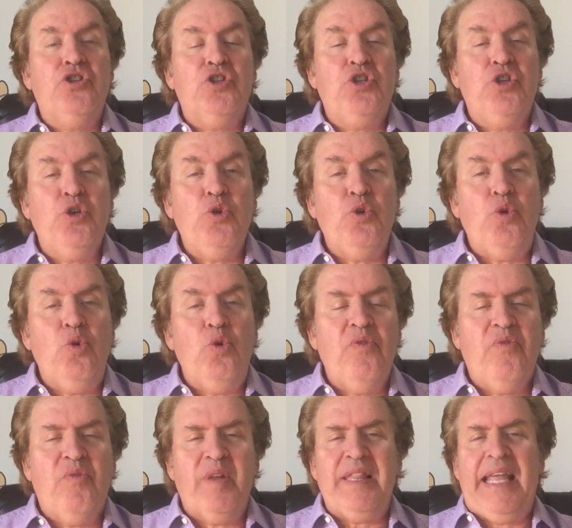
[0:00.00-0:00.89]

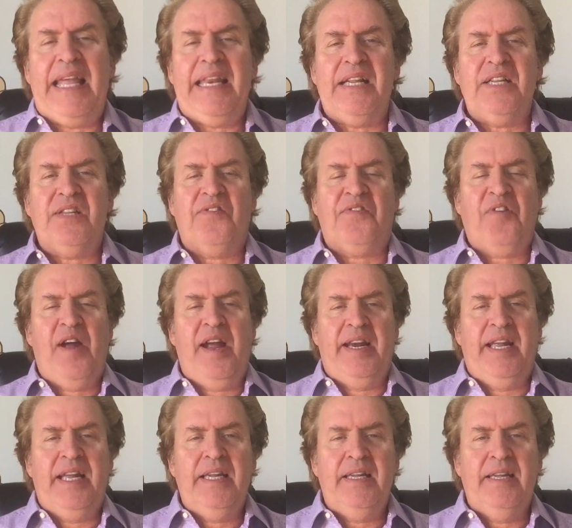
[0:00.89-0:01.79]
two relating to
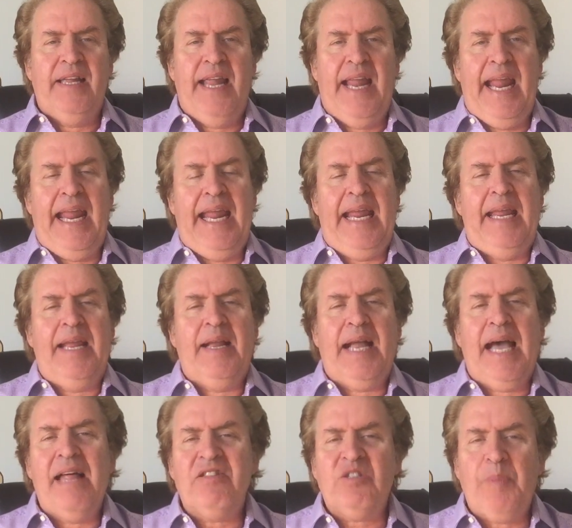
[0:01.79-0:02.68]
Friday, a
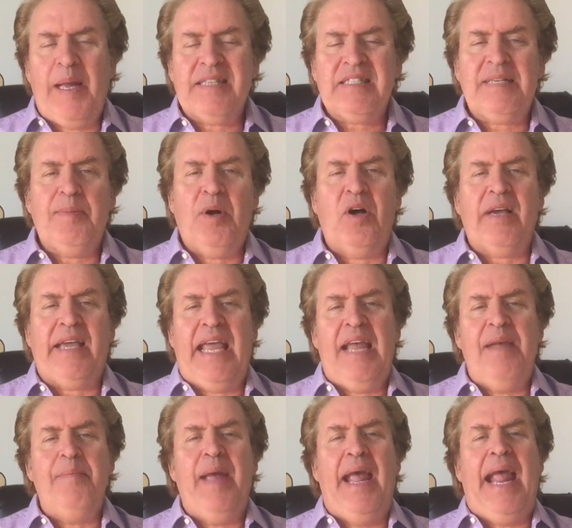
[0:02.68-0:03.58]
college basketball
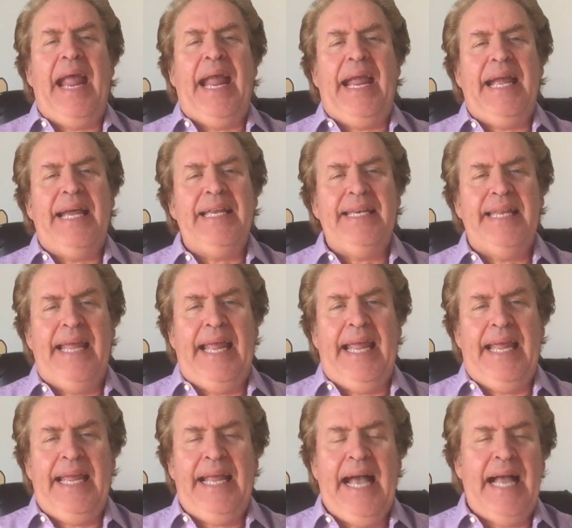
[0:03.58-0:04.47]
game and
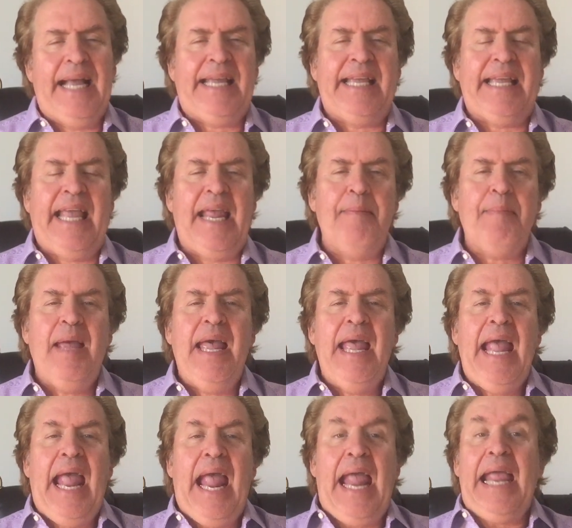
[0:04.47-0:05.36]
a hockey game.
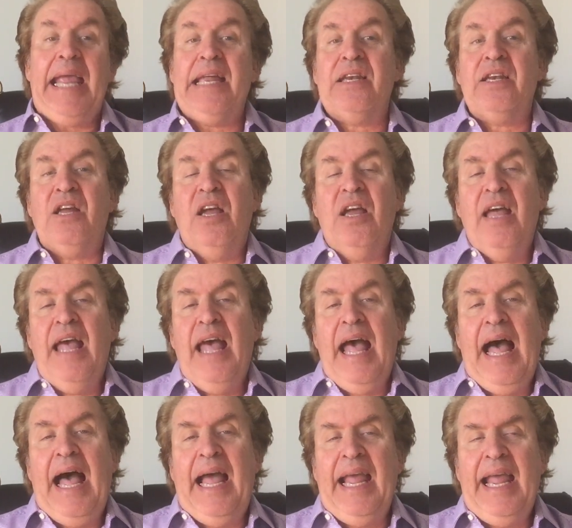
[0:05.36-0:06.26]
And
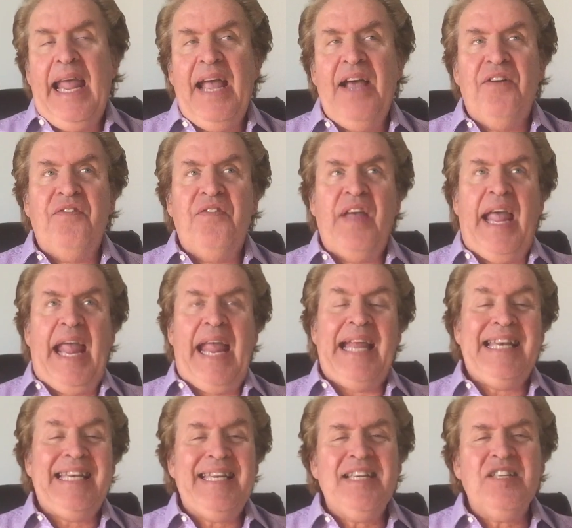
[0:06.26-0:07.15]
I have
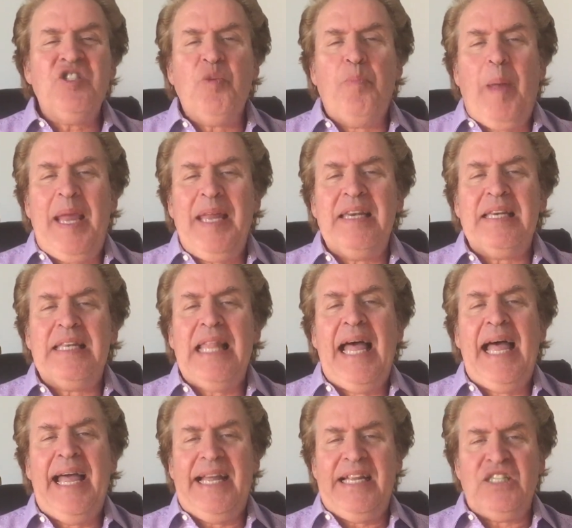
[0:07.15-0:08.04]
anticipated
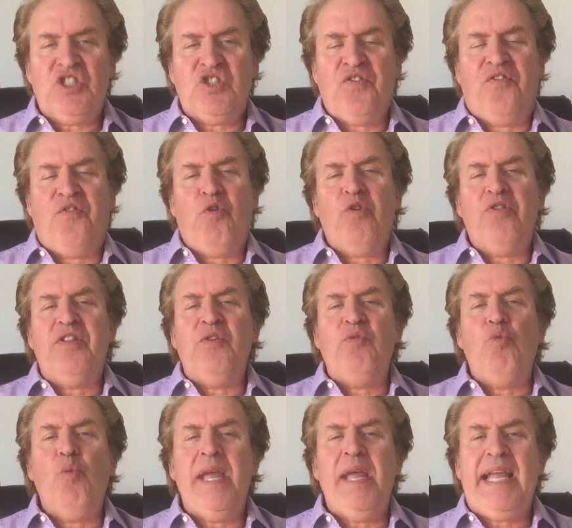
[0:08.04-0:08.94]
lines for the
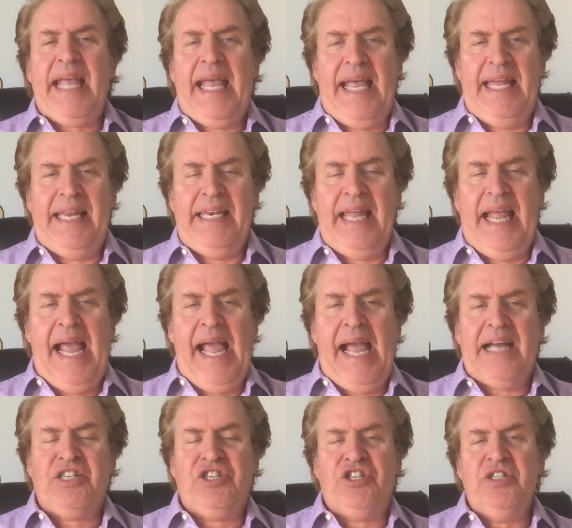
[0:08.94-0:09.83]
weekend
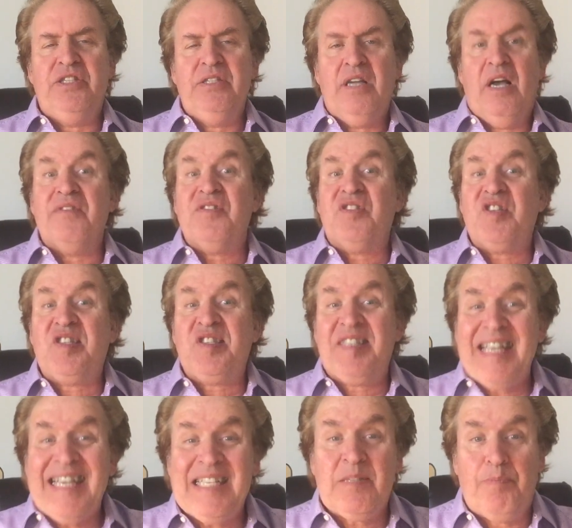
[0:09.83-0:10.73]
action of
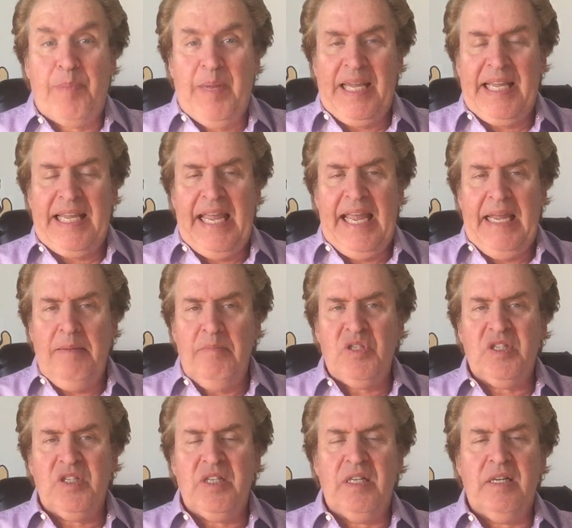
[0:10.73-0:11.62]
six big
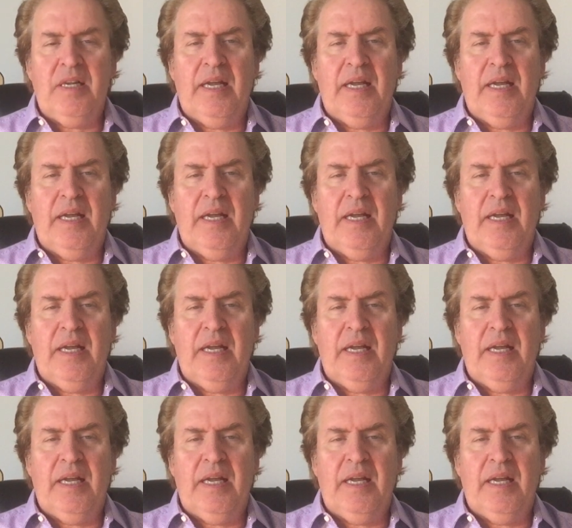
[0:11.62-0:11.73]
games,